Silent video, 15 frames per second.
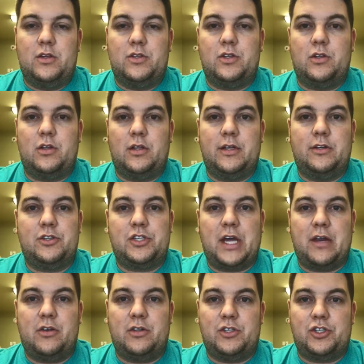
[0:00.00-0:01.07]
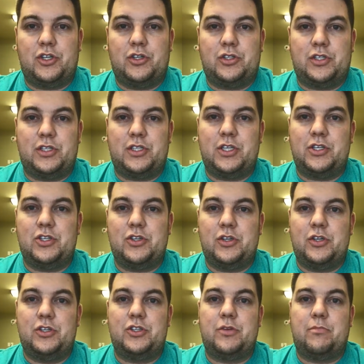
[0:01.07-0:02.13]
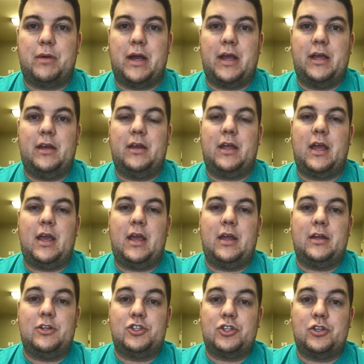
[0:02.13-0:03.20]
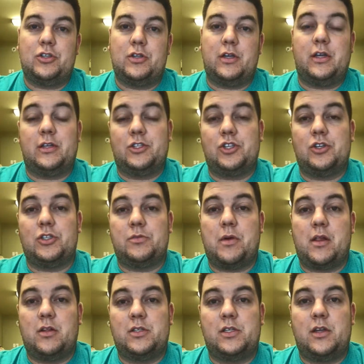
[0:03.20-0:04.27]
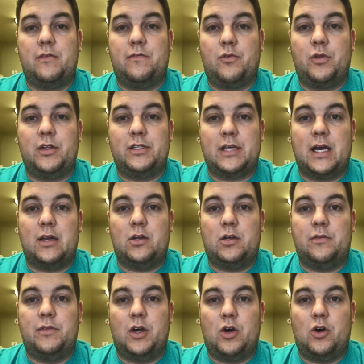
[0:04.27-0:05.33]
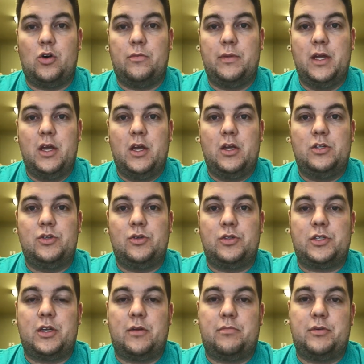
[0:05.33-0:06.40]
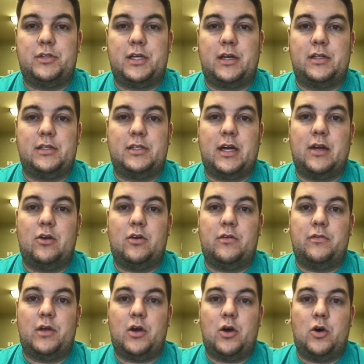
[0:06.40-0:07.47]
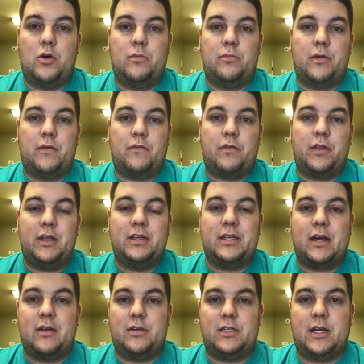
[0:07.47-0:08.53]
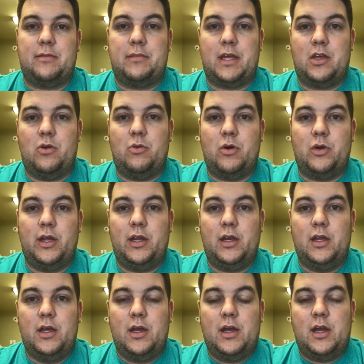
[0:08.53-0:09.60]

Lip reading: So the lender's title insurance essentially is you're buying an insurance policy for the title of the home. So it's going to protect the title of the home for the entire time that you own it.